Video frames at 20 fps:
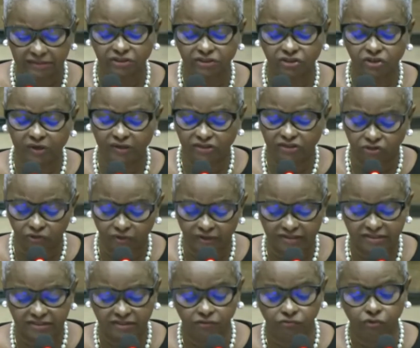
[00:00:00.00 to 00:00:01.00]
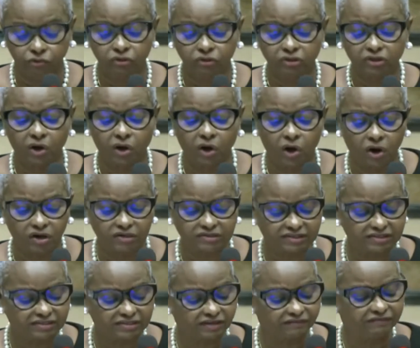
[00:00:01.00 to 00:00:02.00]
to address the root
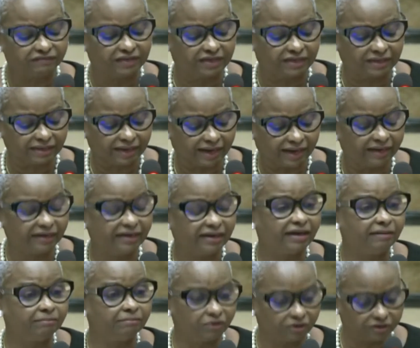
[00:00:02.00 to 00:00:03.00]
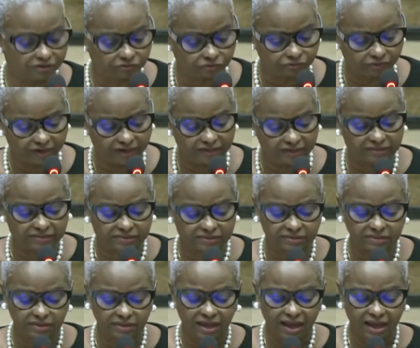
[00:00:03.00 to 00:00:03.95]
causes of declining birth rates,